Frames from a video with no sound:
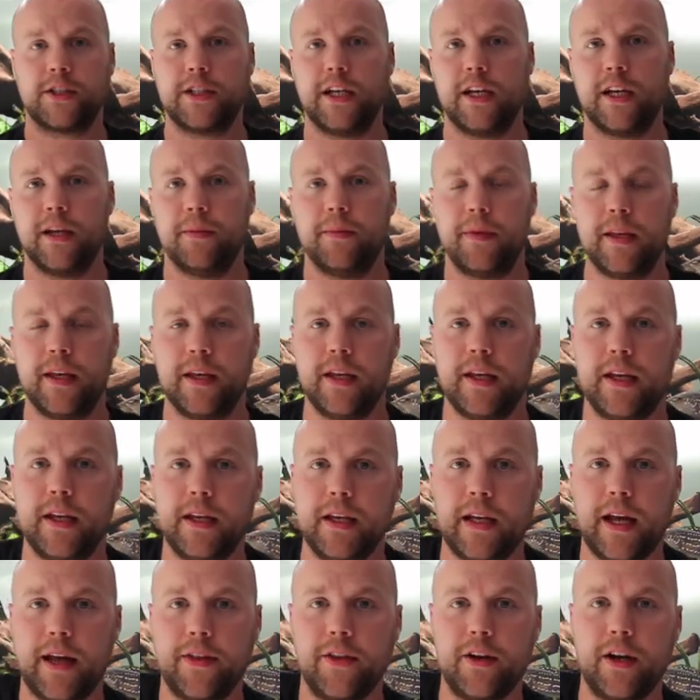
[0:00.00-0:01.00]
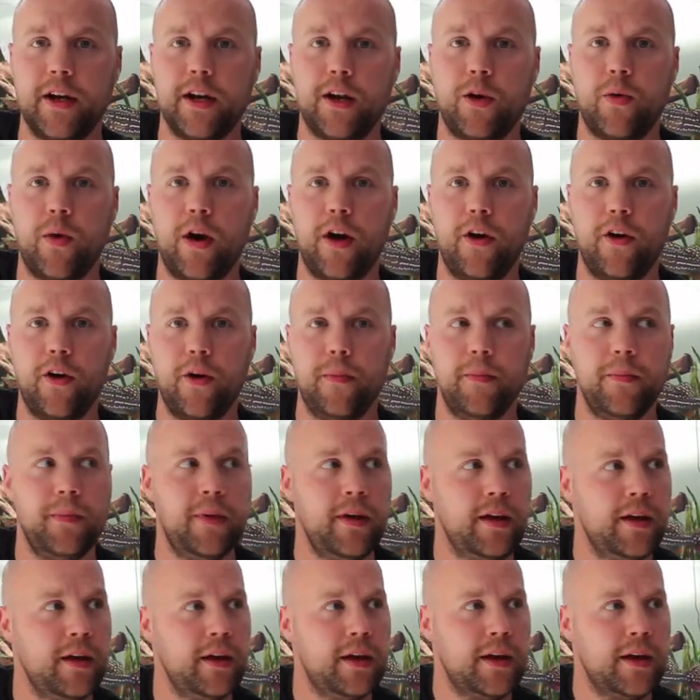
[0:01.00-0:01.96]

seen in the London aquarium.